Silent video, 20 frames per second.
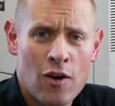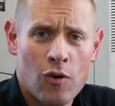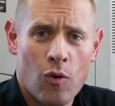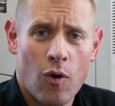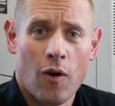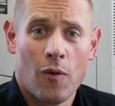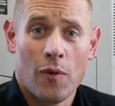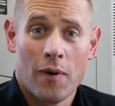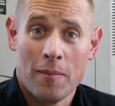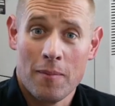
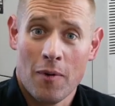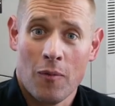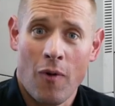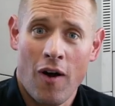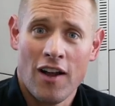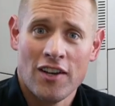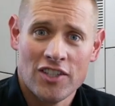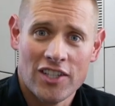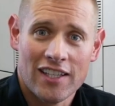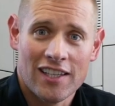Well, we've been
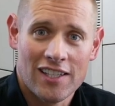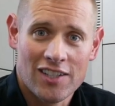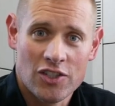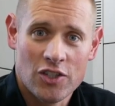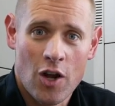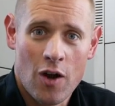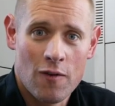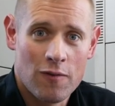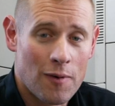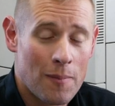watching this
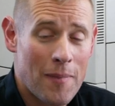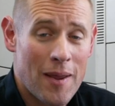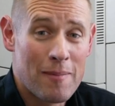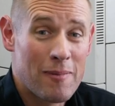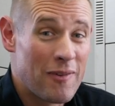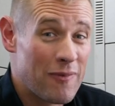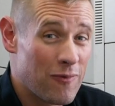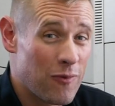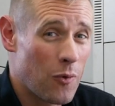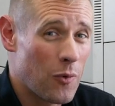show for
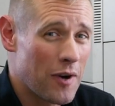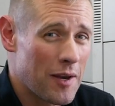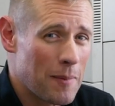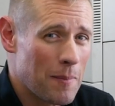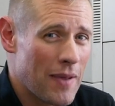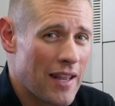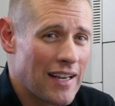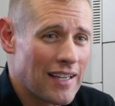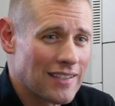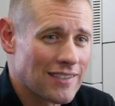maybe 40
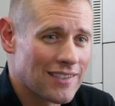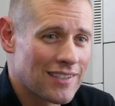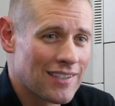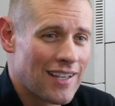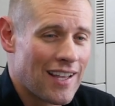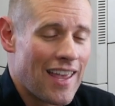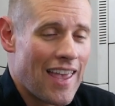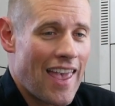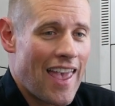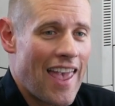minutes
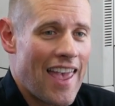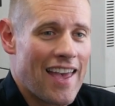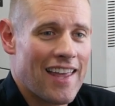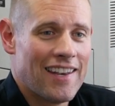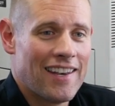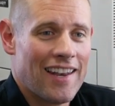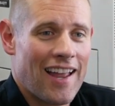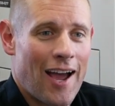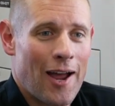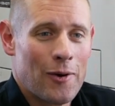
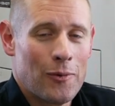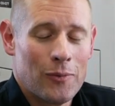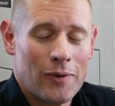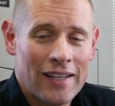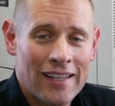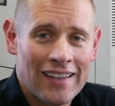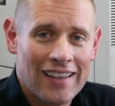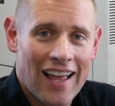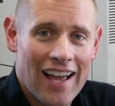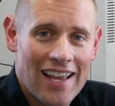and I
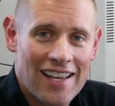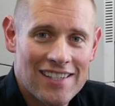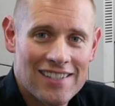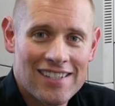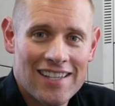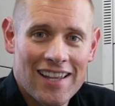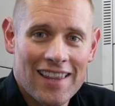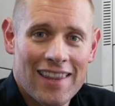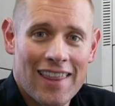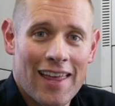
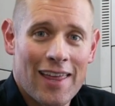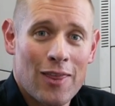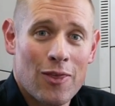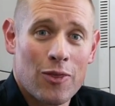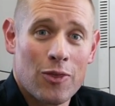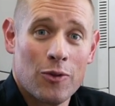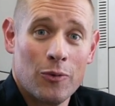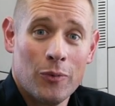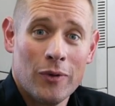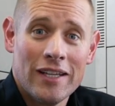realized that
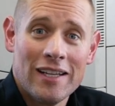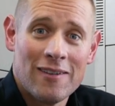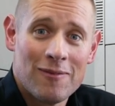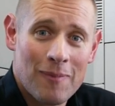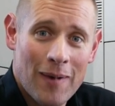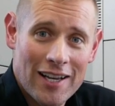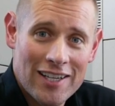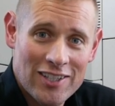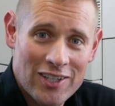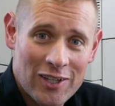three of
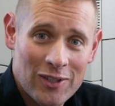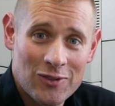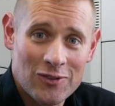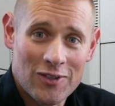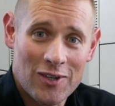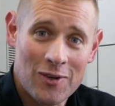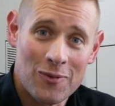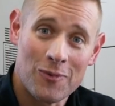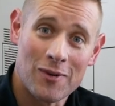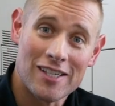my
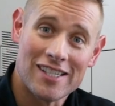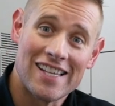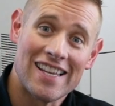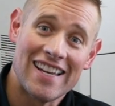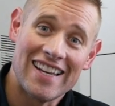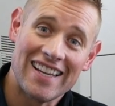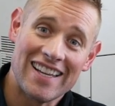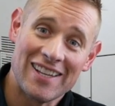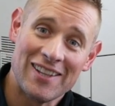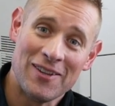children were
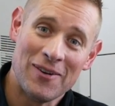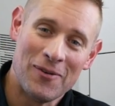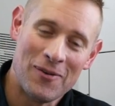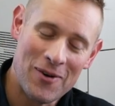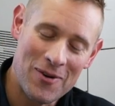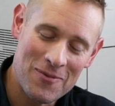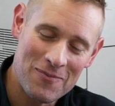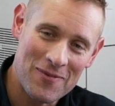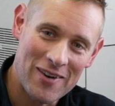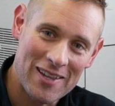sitting in the
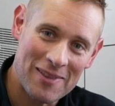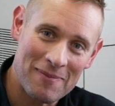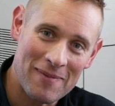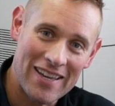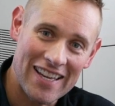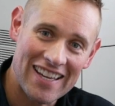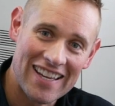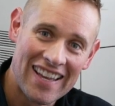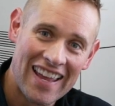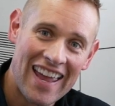room with
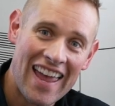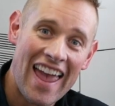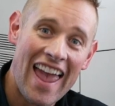me.